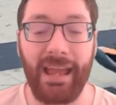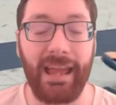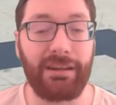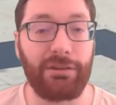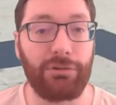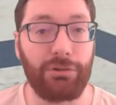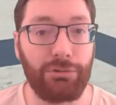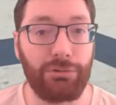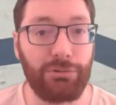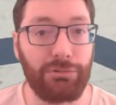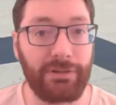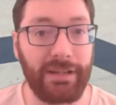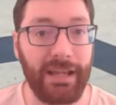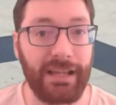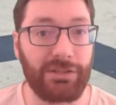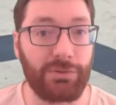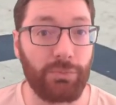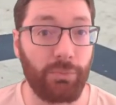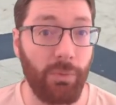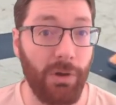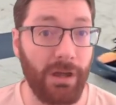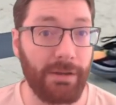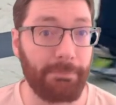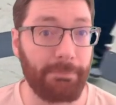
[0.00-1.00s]
and who gets
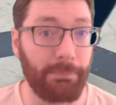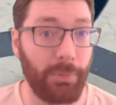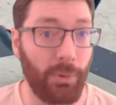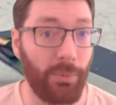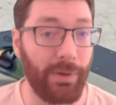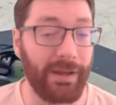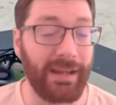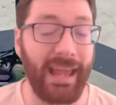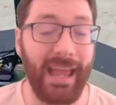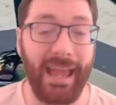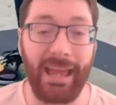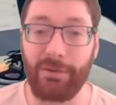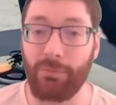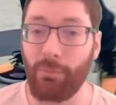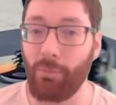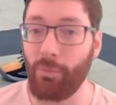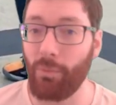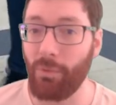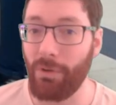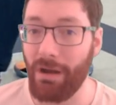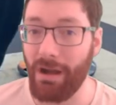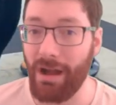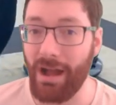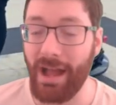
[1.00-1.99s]
what point and
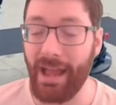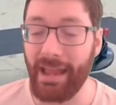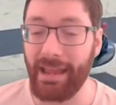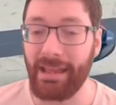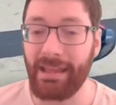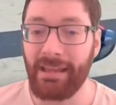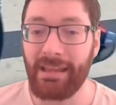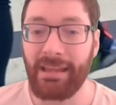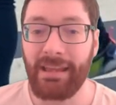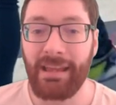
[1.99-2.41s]
why.